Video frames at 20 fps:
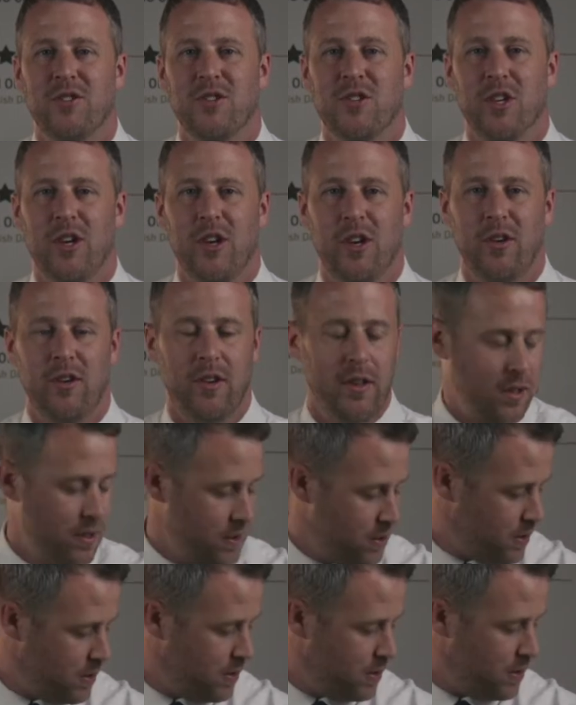show.
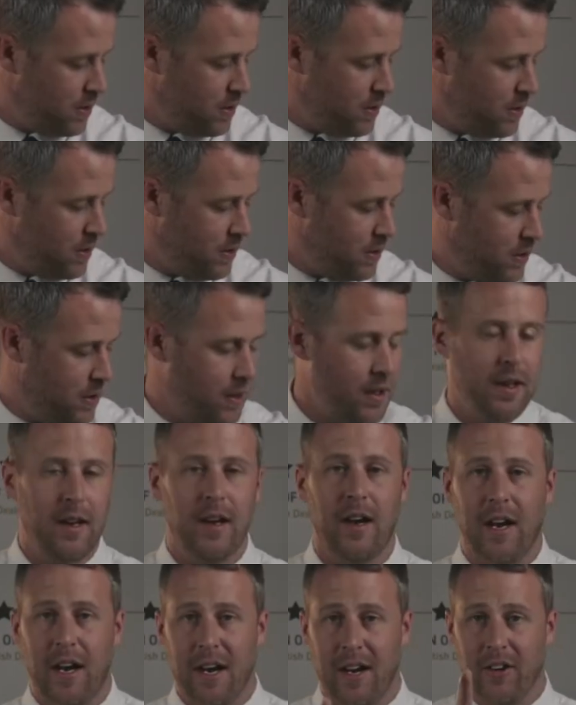
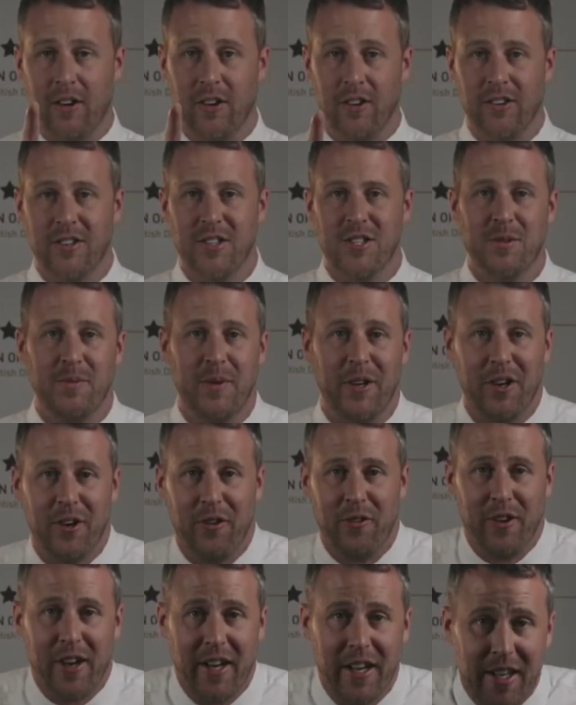Hang on, there's something
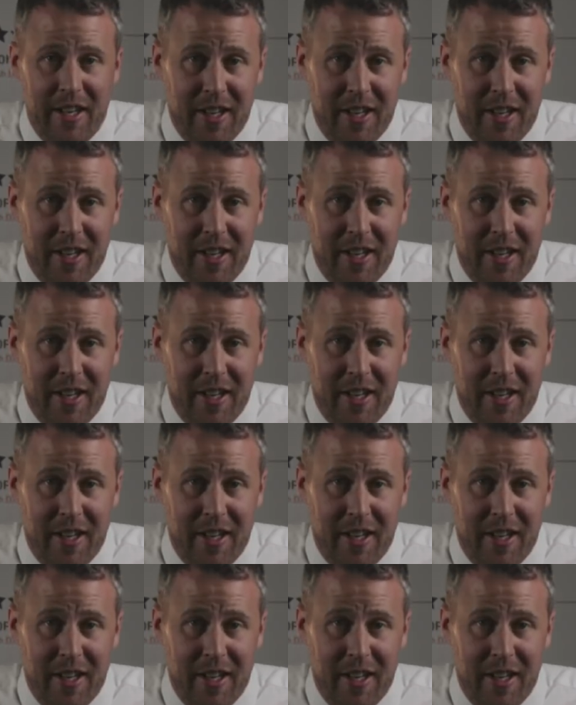not right